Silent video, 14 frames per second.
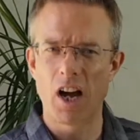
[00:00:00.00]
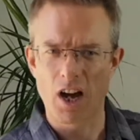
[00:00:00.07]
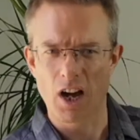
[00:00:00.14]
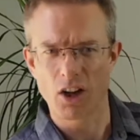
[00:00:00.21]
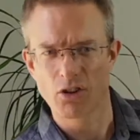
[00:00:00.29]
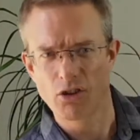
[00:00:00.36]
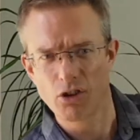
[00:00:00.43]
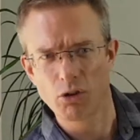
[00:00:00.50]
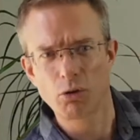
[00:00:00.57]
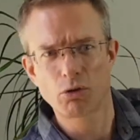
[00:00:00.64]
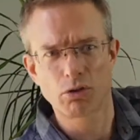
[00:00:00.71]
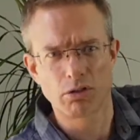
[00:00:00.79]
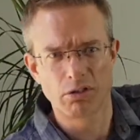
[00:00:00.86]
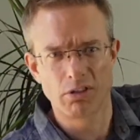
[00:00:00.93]
our
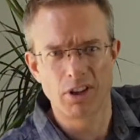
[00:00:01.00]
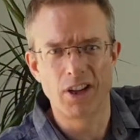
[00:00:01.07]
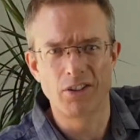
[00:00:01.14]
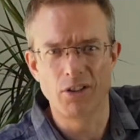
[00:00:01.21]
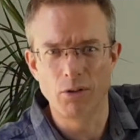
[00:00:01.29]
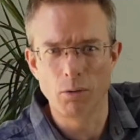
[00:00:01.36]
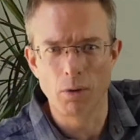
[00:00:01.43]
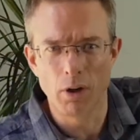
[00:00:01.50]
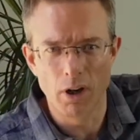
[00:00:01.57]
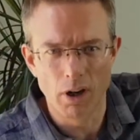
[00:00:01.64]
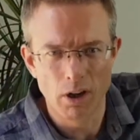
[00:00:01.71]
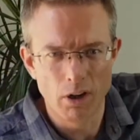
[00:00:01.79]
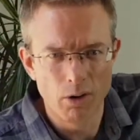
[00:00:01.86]
children as it were.